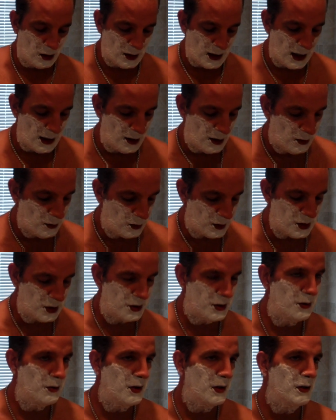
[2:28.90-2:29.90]
Okay, when you
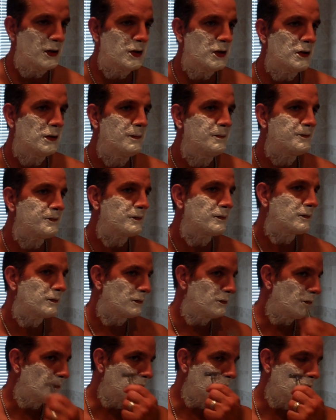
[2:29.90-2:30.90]
do this,
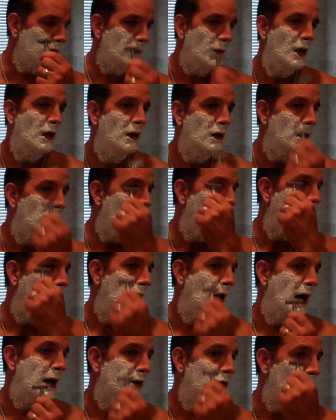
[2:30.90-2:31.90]

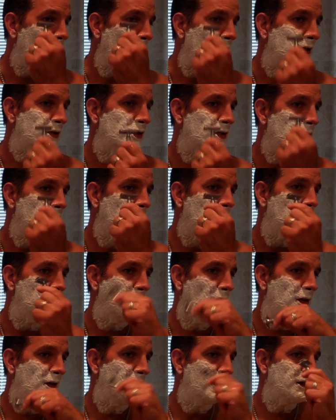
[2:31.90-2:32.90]
locked wrist,
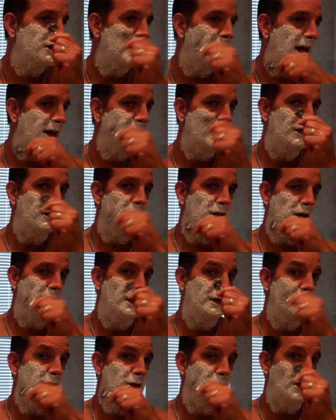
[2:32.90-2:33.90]
none of this
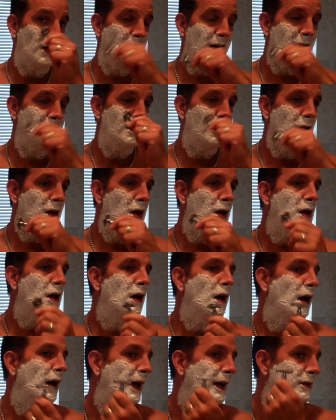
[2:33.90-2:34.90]
activity, okay?
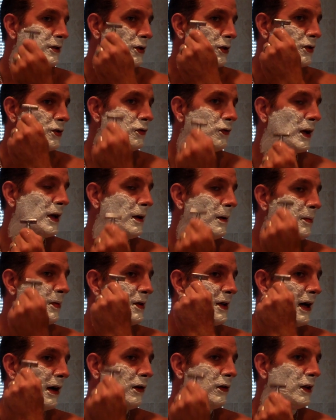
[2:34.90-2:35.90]
And just straight up
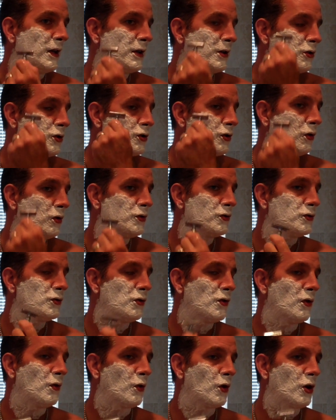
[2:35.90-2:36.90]
and down, let your shoulder
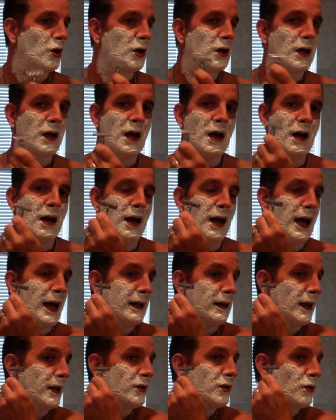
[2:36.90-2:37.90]
do the work,
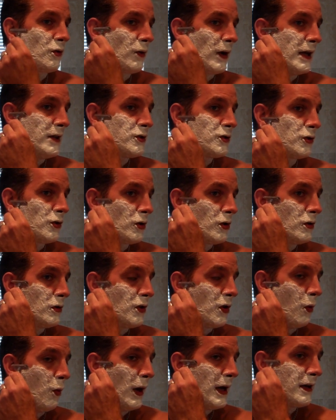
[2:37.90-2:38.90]
and let the razor,
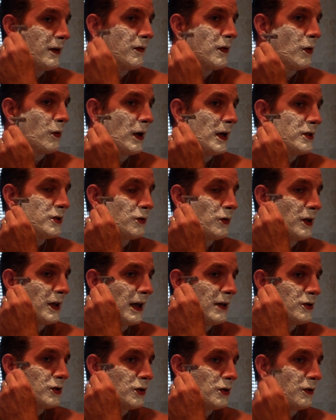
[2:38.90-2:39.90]
the weight of the razor
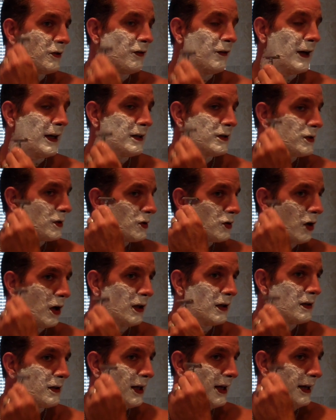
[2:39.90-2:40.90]
against your face is
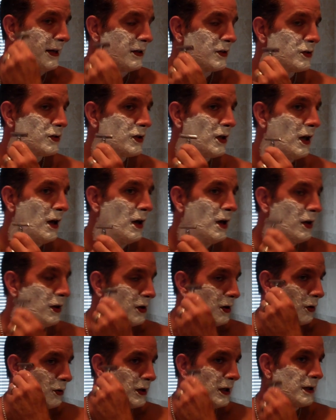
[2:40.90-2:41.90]
all it takes.
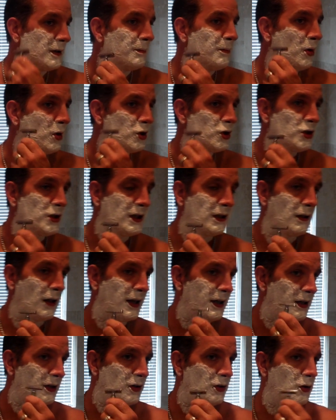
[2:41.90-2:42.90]
You don't need to push in
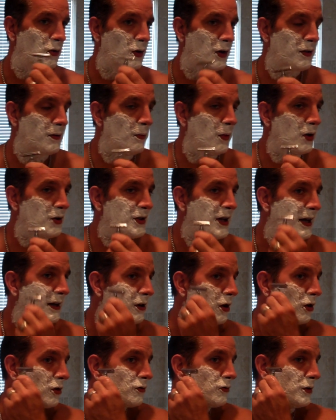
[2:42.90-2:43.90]
like you do with a
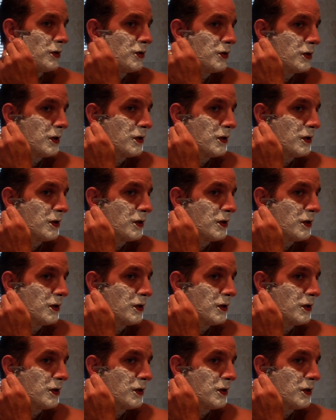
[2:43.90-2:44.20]
multi-cartridge.